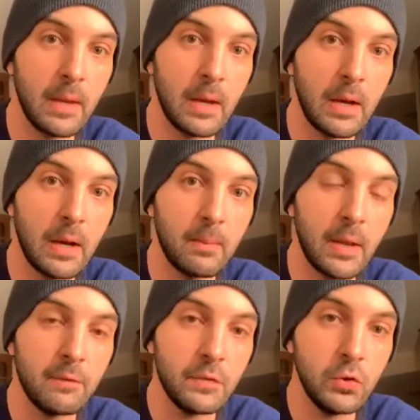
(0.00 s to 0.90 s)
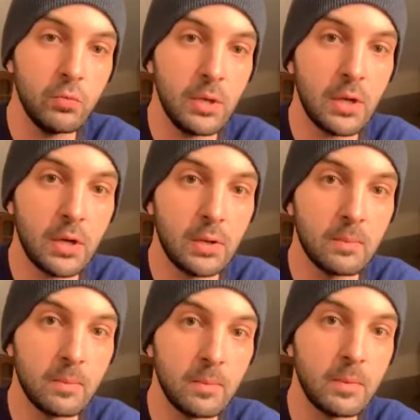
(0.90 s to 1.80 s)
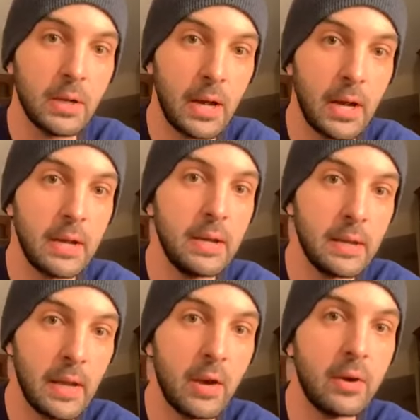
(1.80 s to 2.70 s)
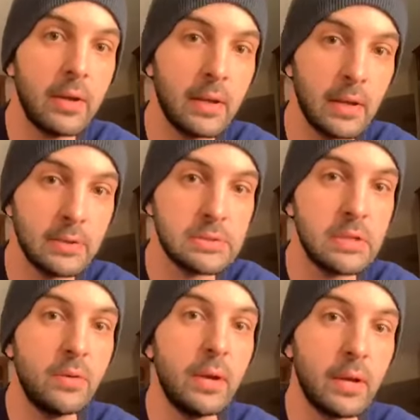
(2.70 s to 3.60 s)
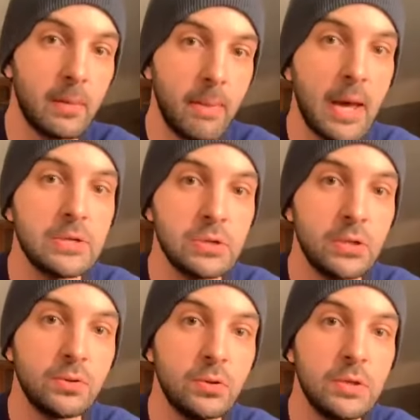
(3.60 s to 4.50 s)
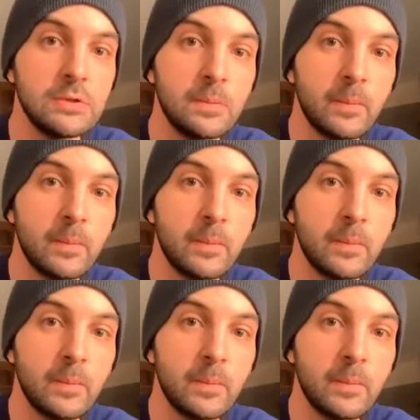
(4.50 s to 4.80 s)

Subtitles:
If you become kind and caring and considerate and compassionate through this,